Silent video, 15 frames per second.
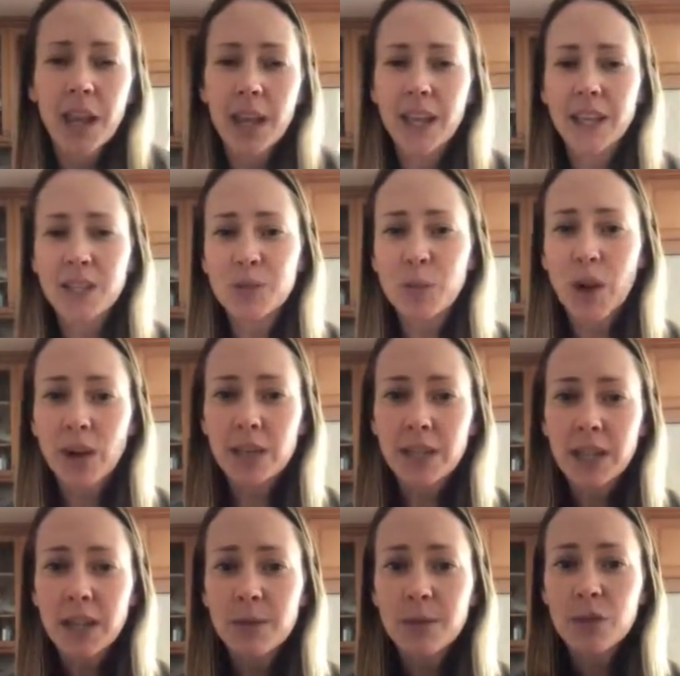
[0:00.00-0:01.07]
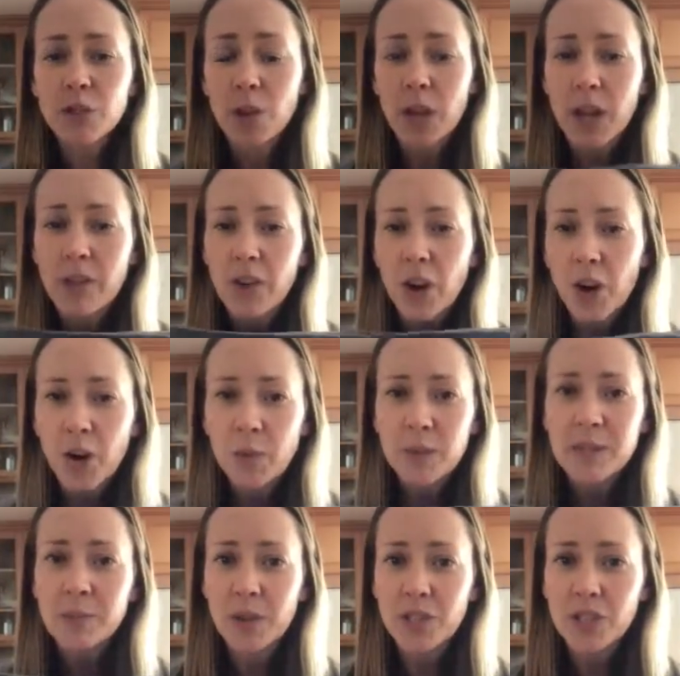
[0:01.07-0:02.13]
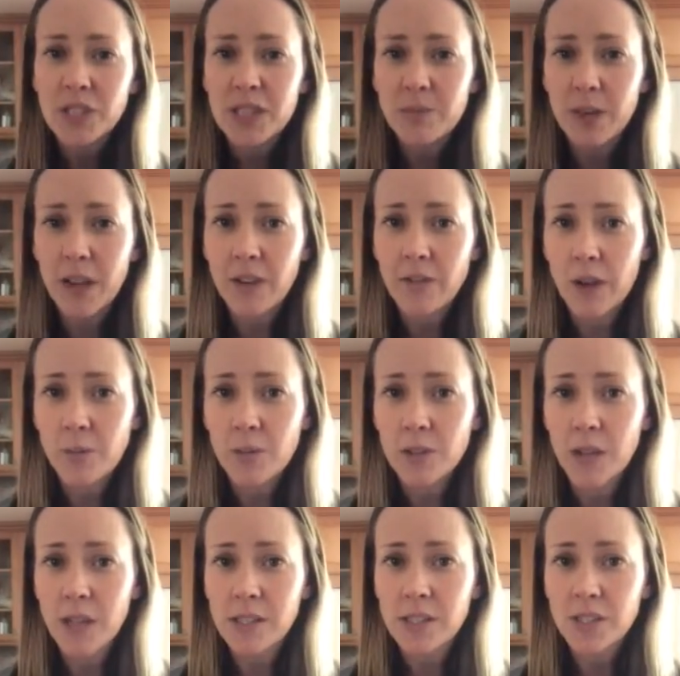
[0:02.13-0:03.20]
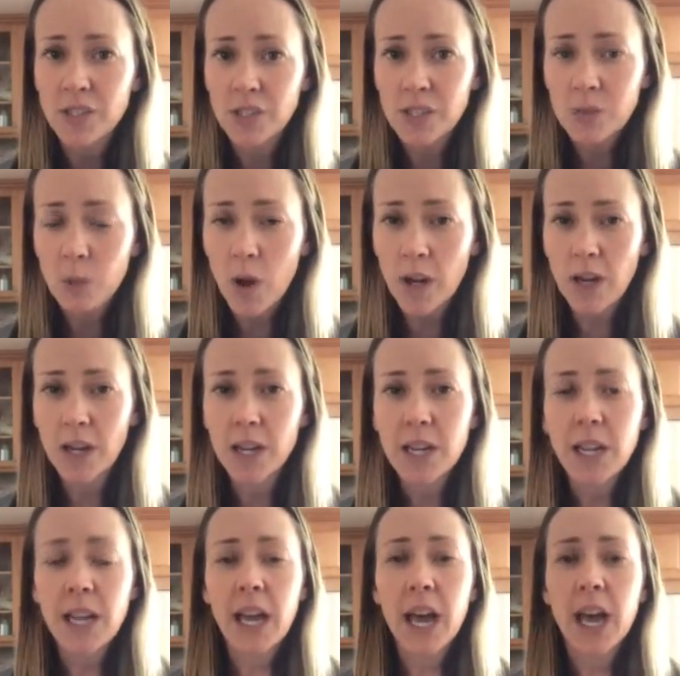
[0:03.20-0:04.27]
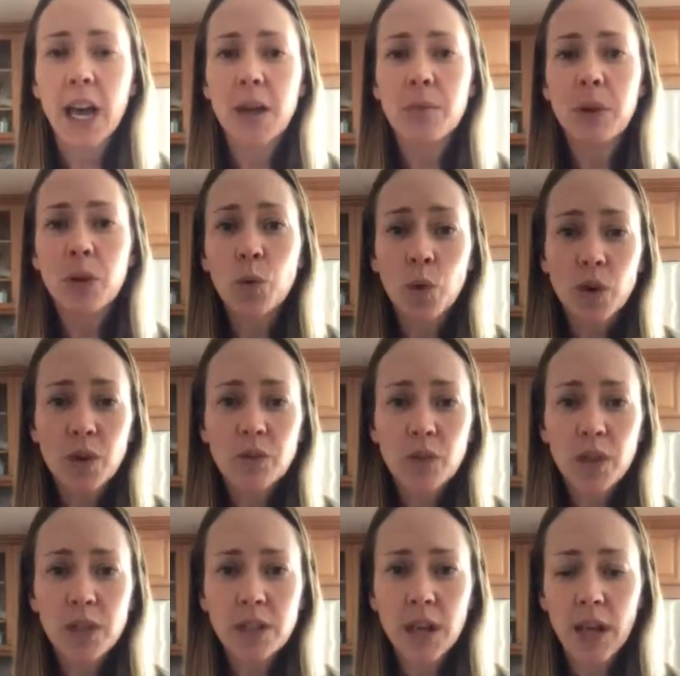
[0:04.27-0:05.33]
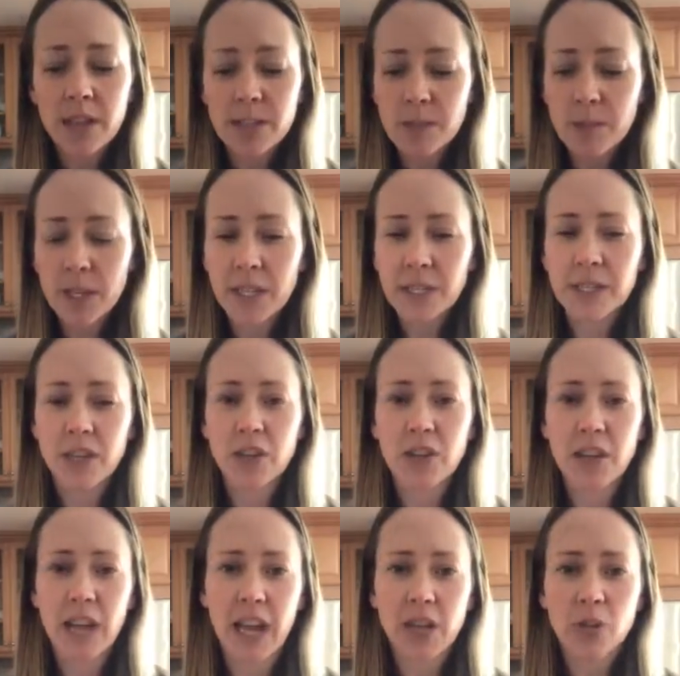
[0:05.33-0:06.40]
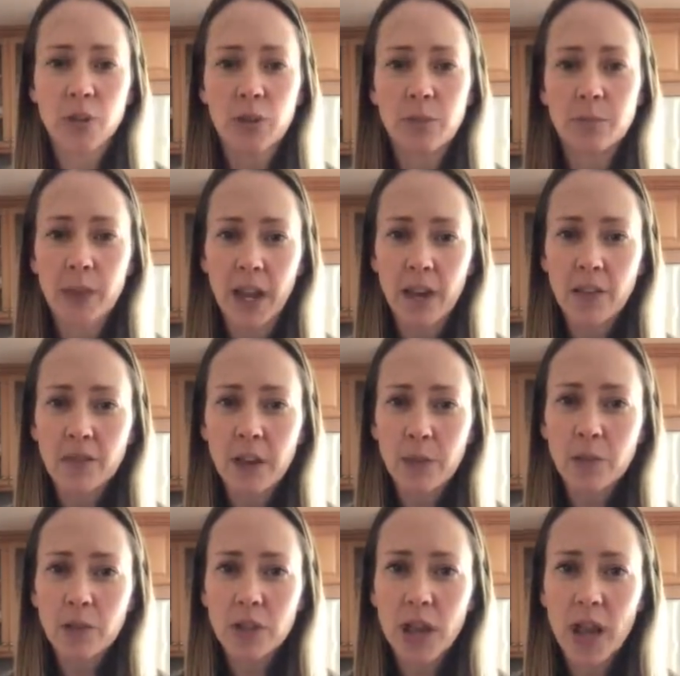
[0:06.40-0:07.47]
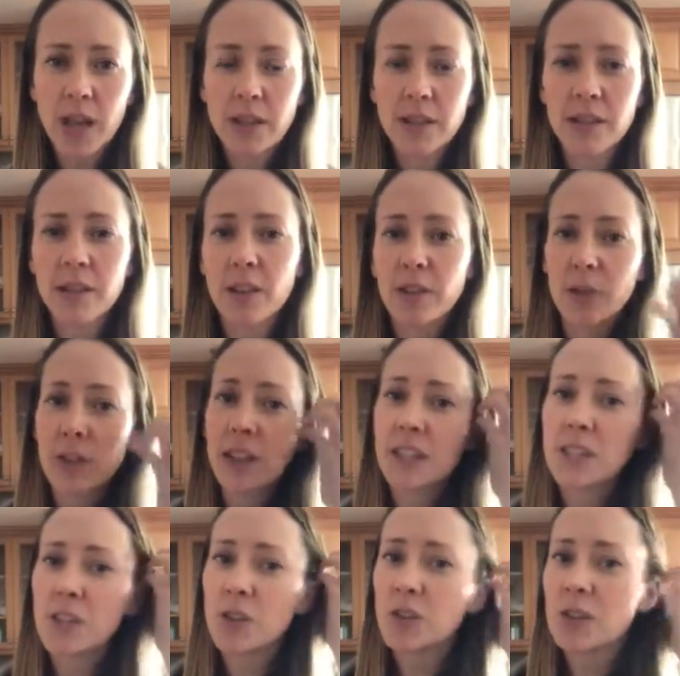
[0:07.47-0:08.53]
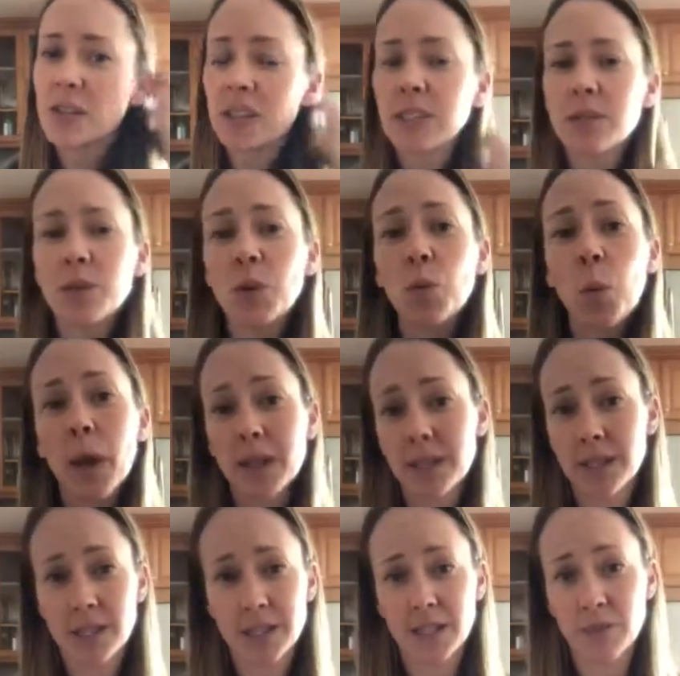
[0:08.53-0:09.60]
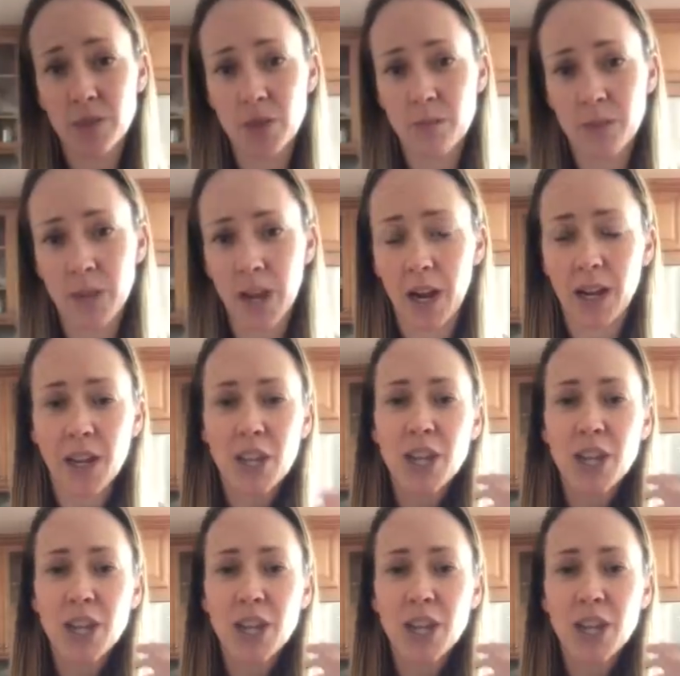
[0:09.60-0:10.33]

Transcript: is we are cleaning the majority of our home with specialty microfiber cloths and just water. In order for a cloth to be considered an actual microfiber cloth, the thread that's used needs to be 1/6 of a human hair.